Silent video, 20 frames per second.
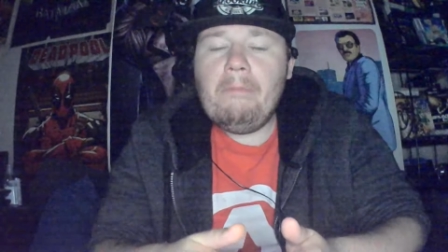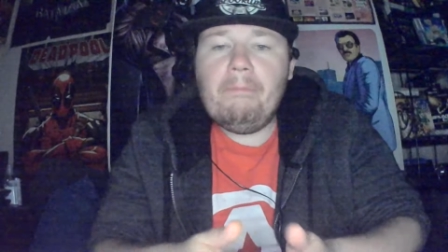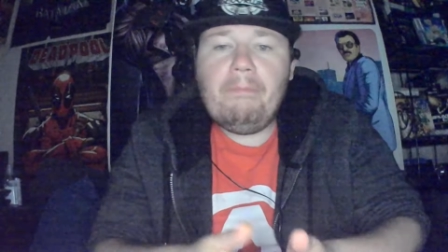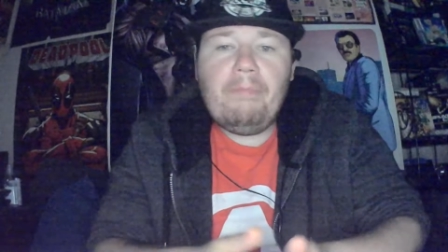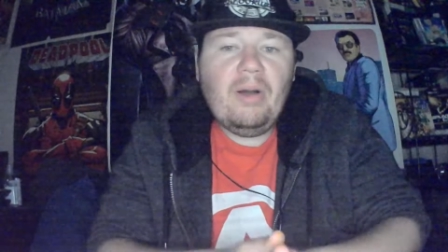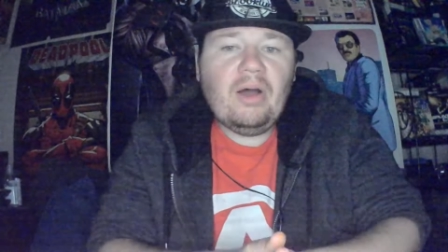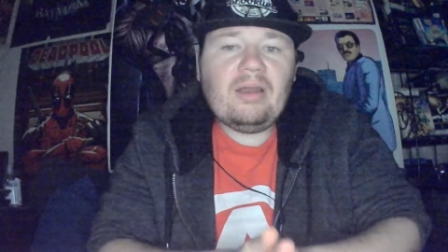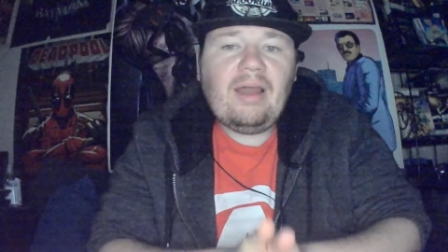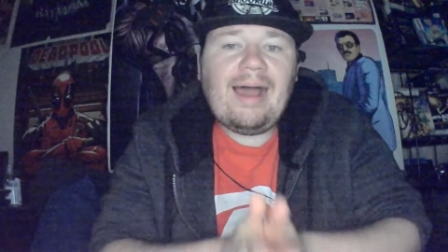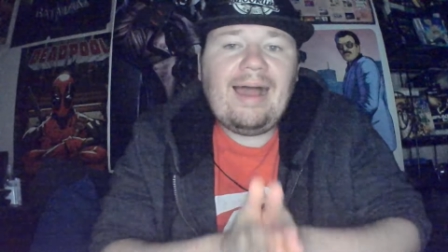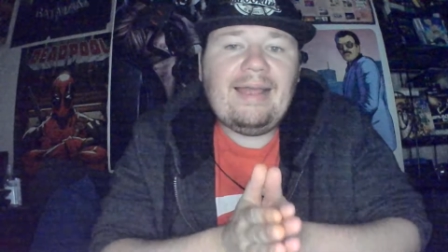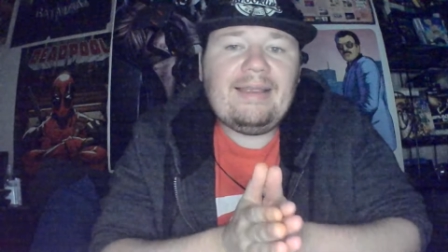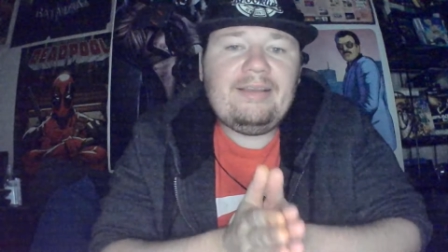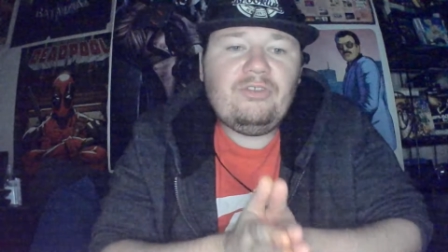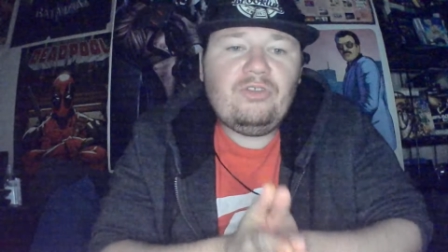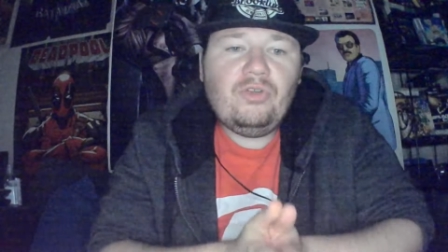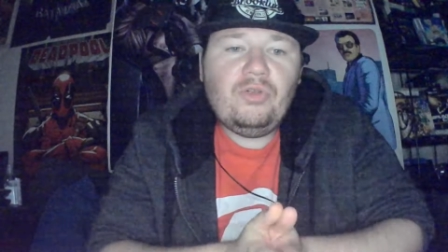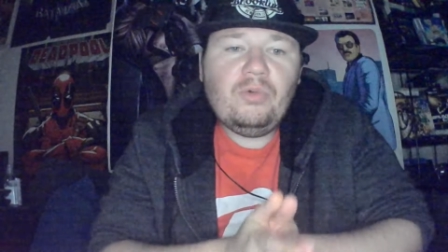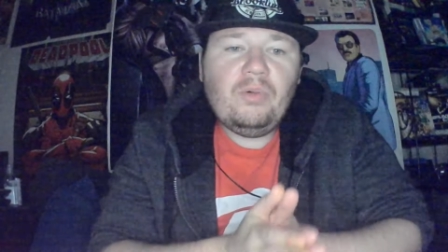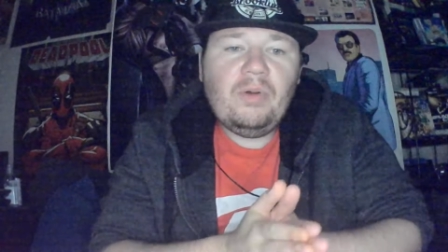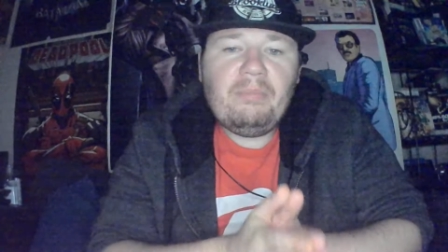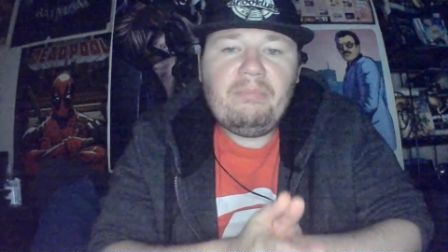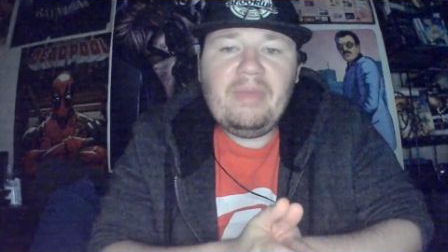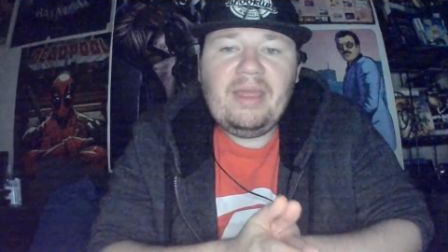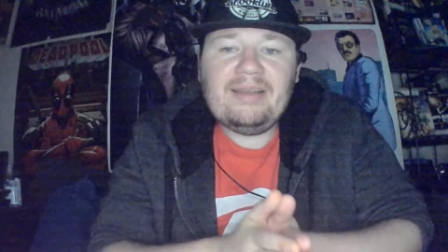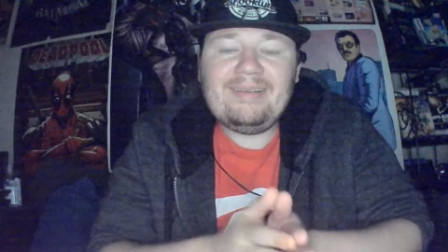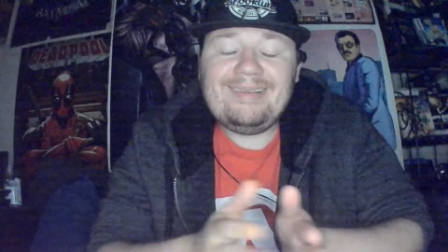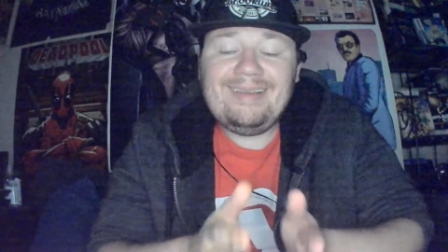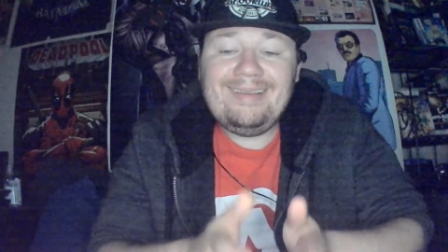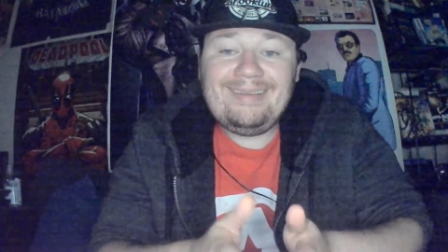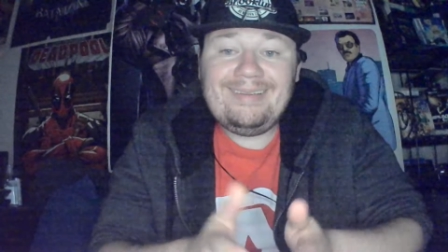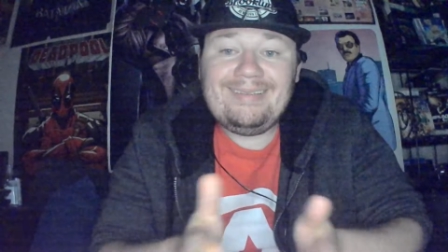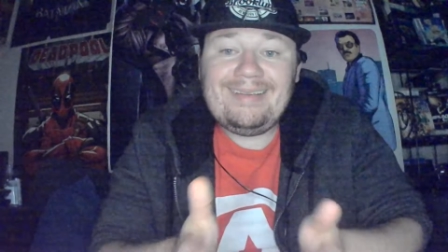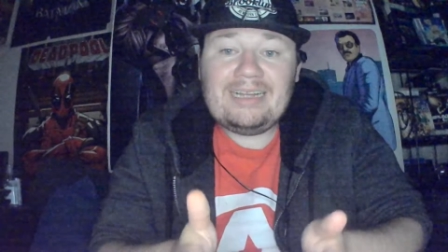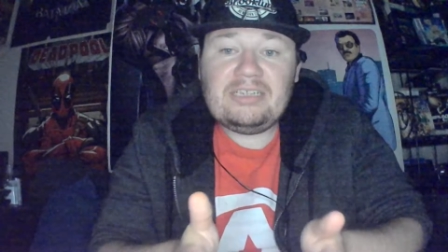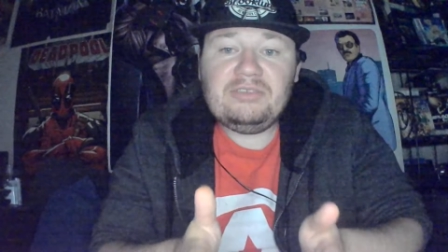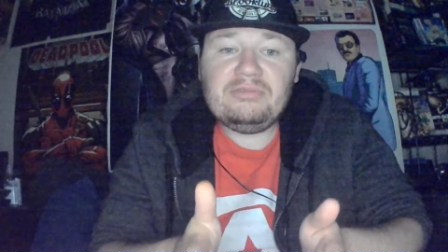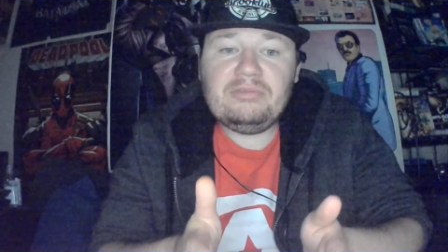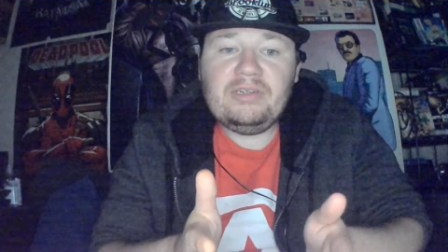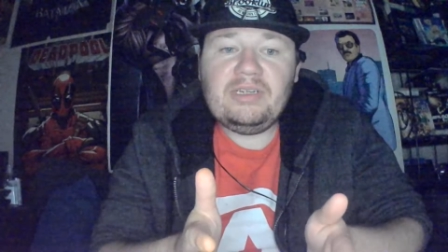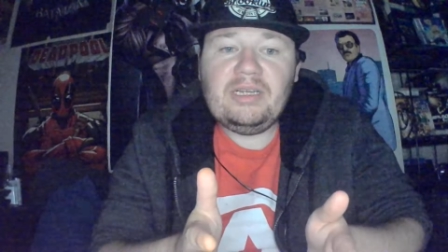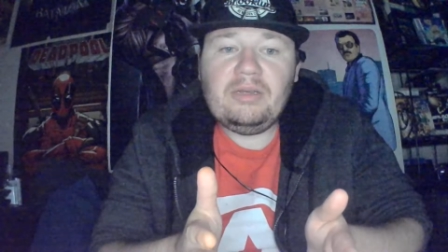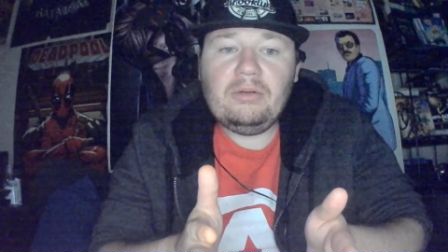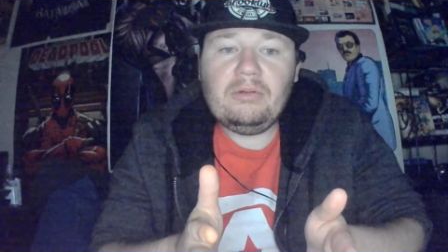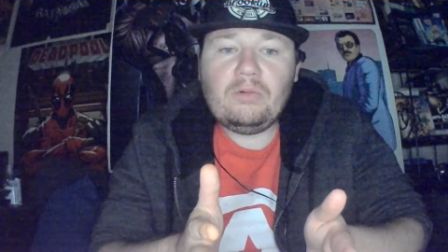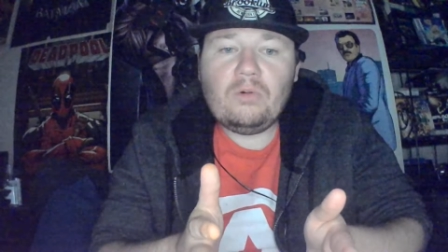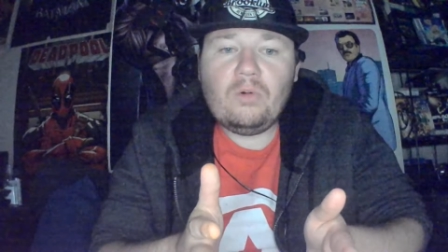But I do admit, this is actually